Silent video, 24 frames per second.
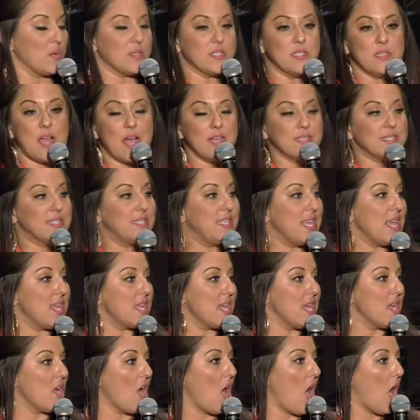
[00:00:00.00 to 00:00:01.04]
So it's not
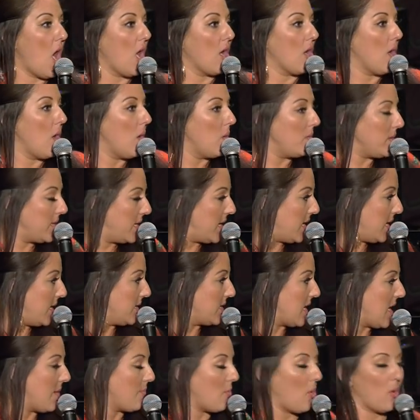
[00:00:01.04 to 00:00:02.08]
seeking our own
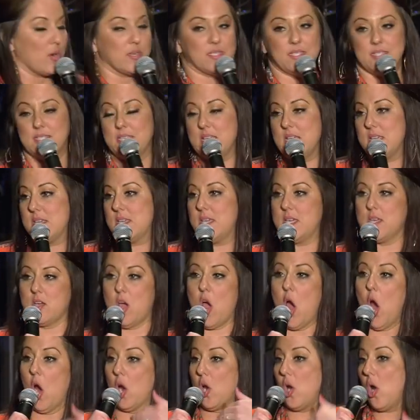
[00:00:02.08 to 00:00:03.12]
kingdom or
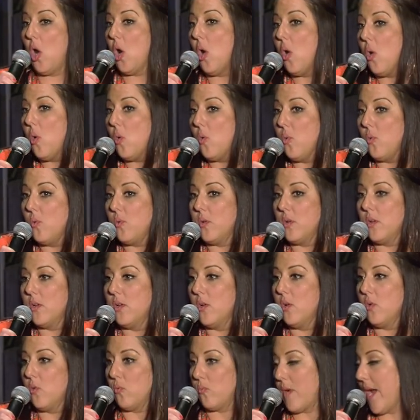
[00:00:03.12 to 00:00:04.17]
seeking our
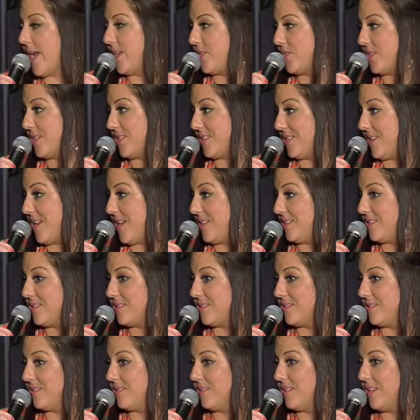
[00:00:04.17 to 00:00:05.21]
own
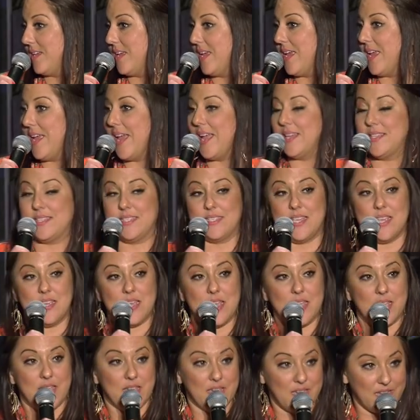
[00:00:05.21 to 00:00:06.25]
righteousness. It's
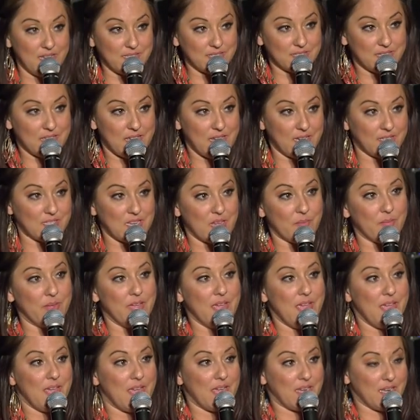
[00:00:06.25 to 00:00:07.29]
seeking his
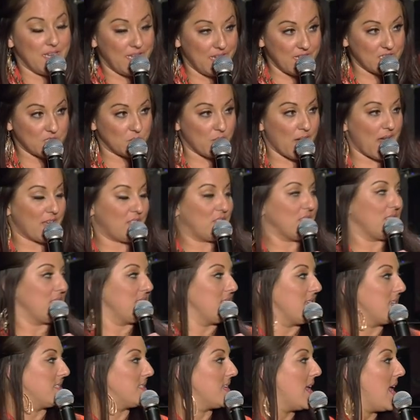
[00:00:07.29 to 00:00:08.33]
kingdom and his
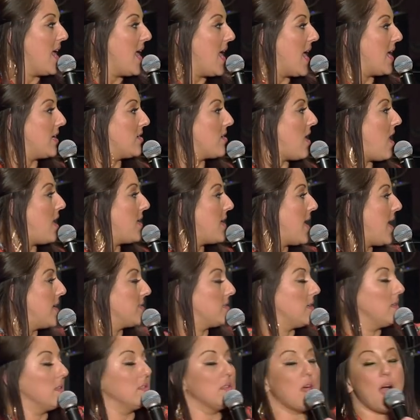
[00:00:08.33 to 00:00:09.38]
righteousness. And God
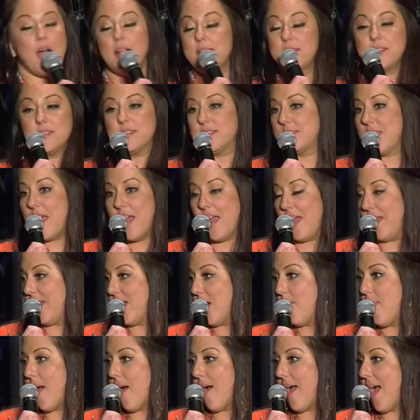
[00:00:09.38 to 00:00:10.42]
has a lot to
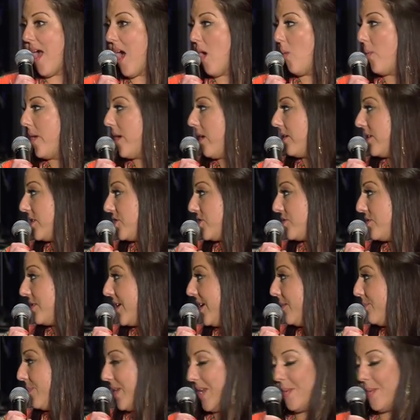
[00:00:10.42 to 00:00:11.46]
say about how we are to
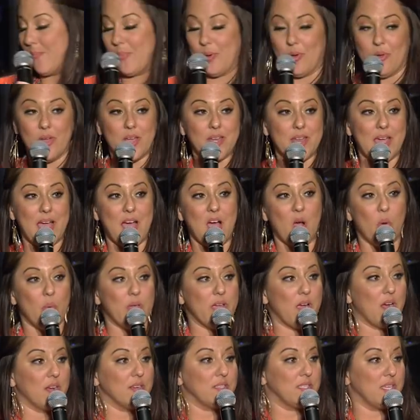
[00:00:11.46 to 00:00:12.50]
treat people and how
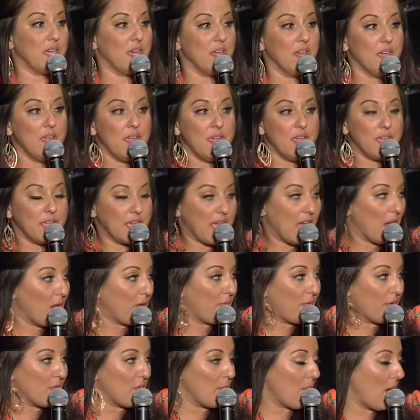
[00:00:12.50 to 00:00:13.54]
we are to
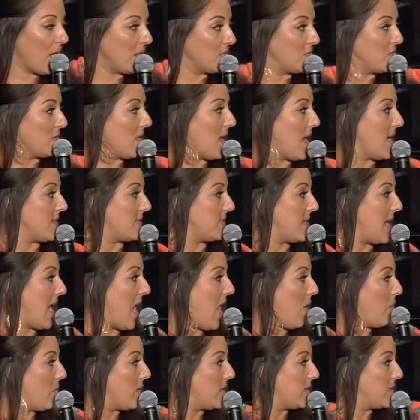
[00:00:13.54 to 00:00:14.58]
care for the marginalized and
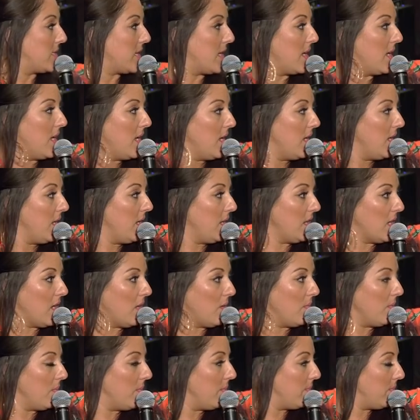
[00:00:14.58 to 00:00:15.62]
how we're to, you
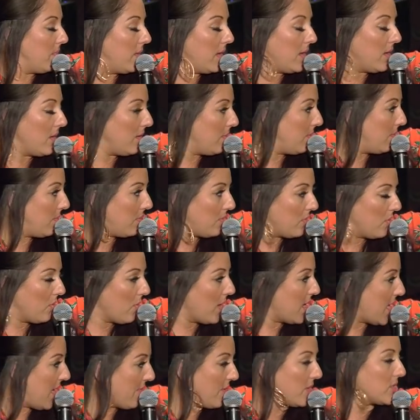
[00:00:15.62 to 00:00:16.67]
know, eh,
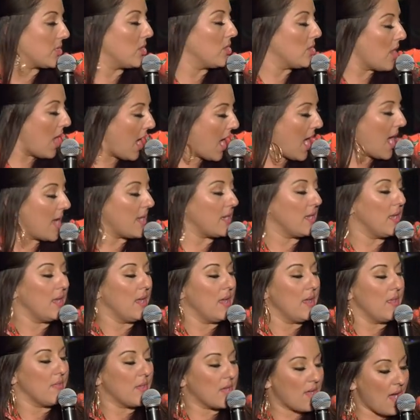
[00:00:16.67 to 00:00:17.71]
whatever. there's a lot
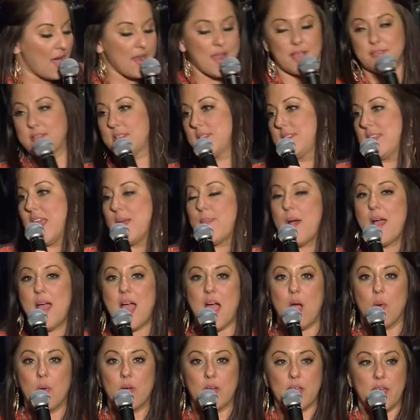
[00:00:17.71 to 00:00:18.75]
that God has to say about
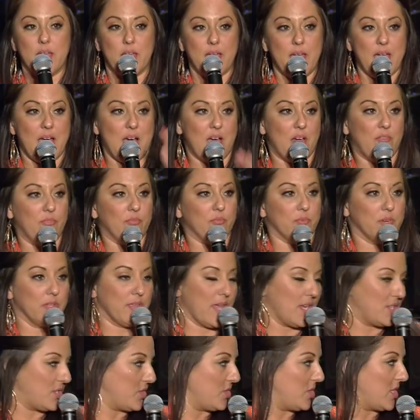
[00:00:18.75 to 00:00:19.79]
how we're to have
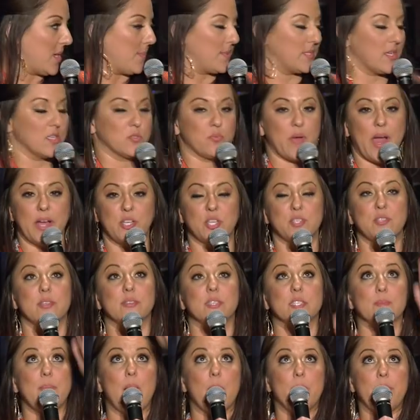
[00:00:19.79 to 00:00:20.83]
relationships because
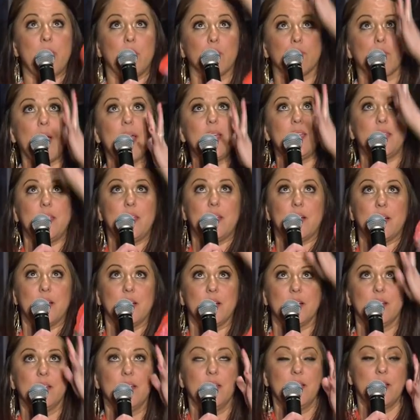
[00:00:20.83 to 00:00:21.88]
righteousness is about being right
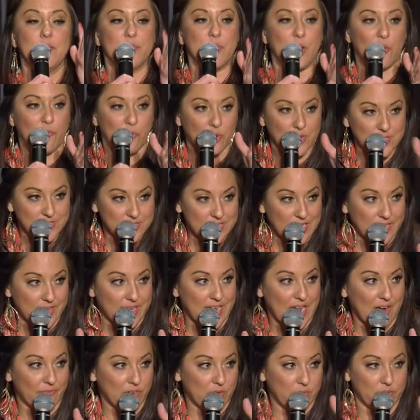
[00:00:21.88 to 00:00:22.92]
here, therefore
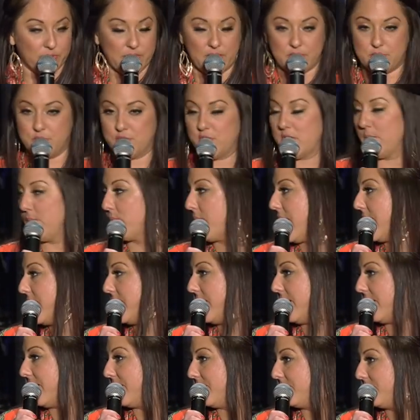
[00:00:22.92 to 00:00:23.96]
setting every relationship
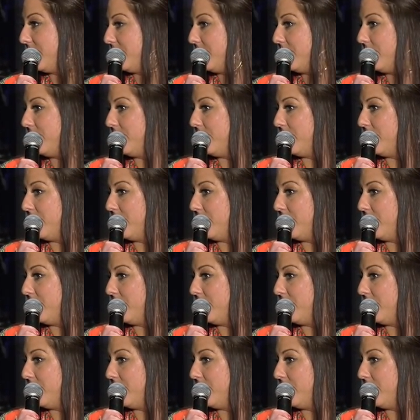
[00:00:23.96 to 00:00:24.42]
right here.